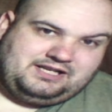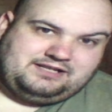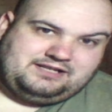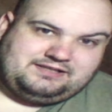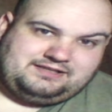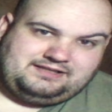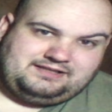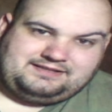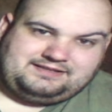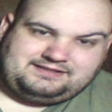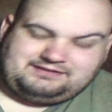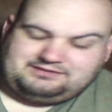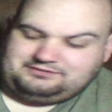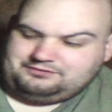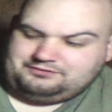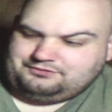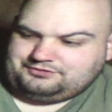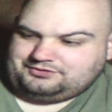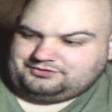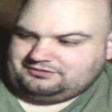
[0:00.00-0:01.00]
This is a
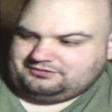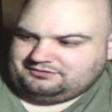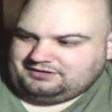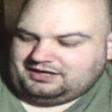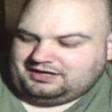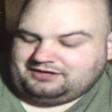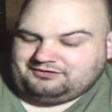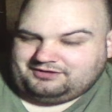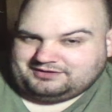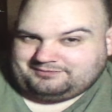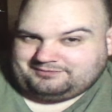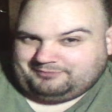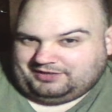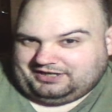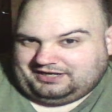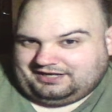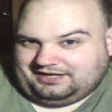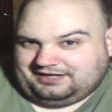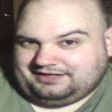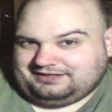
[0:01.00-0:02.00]
loser. I lost money
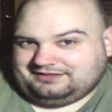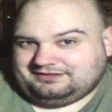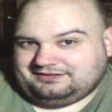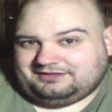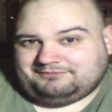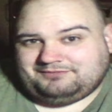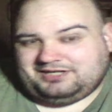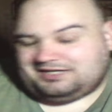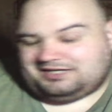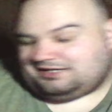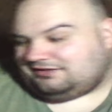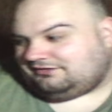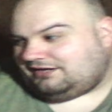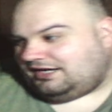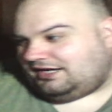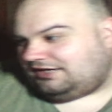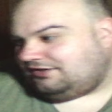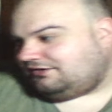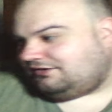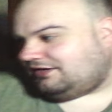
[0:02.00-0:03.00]
on it. I'm not gonna lie
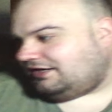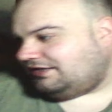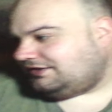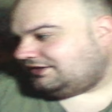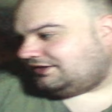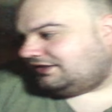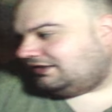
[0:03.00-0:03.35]
to you guys.